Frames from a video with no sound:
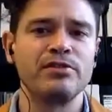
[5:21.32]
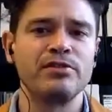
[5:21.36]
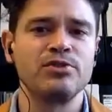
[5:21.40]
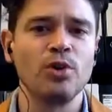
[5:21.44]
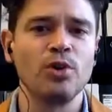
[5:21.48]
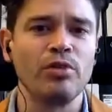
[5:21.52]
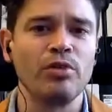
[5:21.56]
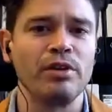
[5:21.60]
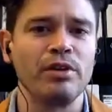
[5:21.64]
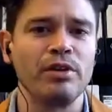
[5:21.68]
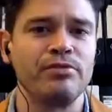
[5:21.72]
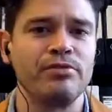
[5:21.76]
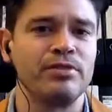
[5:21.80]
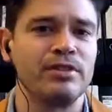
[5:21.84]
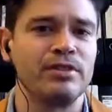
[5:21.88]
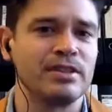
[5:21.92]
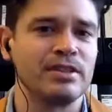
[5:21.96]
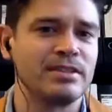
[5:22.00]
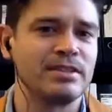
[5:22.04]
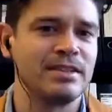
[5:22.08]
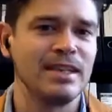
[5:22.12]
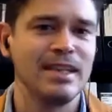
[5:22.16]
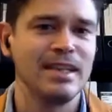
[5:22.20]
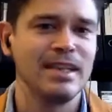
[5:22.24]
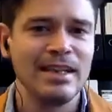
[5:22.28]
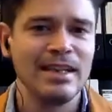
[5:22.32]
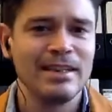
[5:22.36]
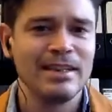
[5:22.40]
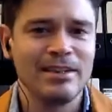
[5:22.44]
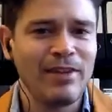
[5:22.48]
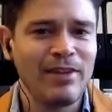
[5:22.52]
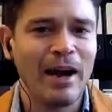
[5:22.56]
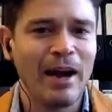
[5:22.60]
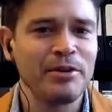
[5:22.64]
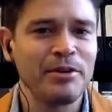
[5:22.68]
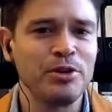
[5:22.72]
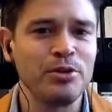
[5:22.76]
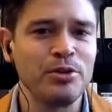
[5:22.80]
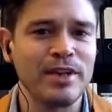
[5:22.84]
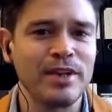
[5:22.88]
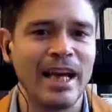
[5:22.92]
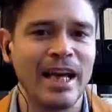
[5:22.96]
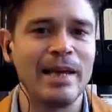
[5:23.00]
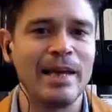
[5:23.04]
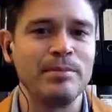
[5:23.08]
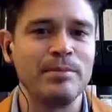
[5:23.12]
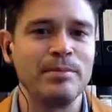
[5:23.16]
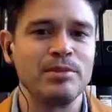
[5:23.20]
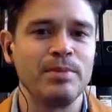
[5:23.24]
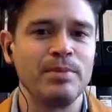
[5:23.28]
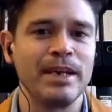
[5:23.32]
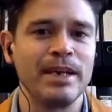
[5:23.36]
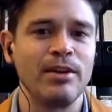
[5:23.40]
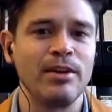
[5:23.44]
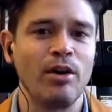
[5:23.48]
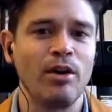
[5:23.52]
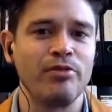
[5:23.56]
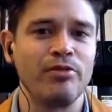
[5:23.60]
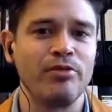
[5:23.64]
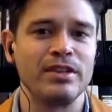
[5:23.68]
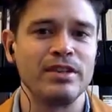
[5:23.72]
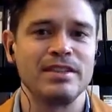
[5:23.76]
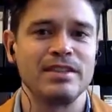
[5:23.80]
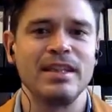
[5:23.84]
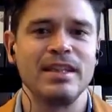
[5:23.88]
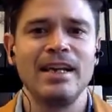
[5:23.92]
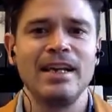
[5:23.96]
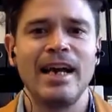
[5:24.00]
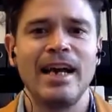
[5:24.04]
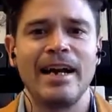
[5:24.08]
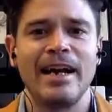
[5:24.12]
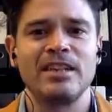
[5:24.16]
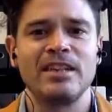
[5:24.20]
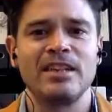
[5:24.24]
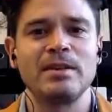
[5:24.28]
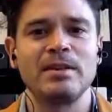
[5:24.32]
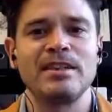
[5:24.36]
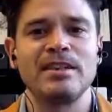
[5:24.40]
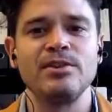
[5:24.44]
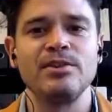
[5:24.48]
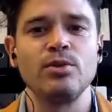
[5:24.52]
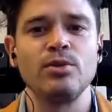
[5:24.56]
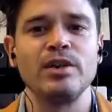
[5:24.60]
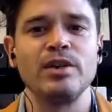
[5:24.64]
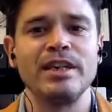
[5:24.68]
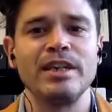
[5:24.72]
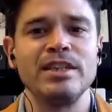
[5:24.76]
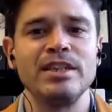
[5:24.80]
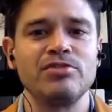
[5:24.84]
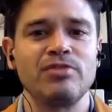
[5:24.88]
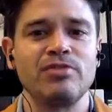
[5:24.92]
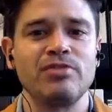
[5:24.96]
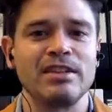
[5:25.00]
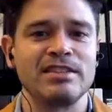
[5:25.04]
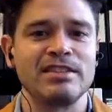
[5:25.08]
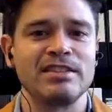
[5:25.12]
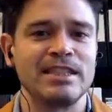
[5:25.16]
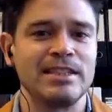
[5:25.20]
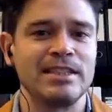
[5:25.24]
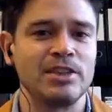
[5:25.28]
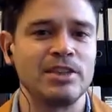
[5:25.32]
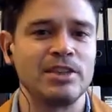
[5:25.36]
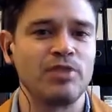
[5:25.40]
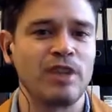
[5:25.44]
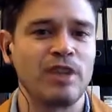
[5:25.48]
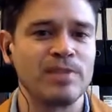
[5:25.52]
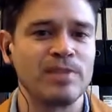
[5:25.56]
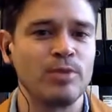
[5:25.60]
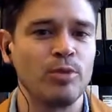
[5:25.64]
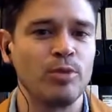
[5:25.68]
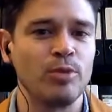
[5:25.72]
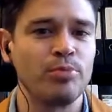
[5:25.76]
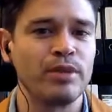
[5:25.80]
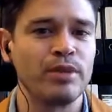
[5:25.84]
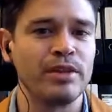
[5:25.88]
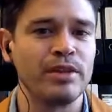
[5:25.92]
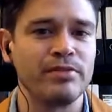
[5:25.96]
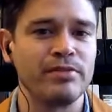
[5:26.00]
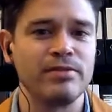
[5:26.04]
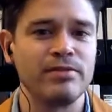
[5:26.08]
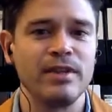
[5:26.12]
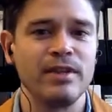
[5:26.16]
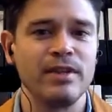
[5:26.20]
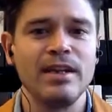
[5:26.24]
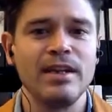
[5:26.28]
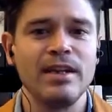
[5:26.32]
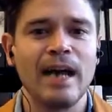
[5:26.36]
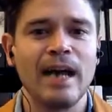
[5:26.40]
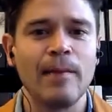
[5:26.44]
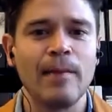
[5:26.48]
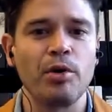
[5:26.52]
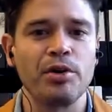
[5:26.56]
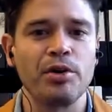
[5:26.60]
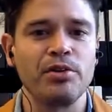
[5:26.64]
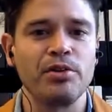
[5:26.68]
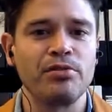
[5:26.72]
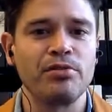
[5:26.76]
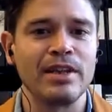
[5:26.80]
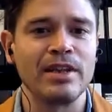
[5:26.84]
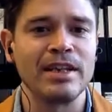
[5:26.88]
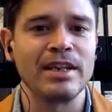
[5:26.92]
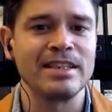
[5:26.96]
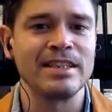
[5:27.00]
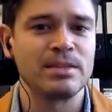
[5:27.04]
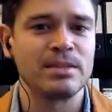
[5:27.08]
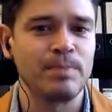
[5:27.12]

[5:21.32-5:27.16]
story for us, of how you came to be in office, and especially your interest in the transport brief, and what you think is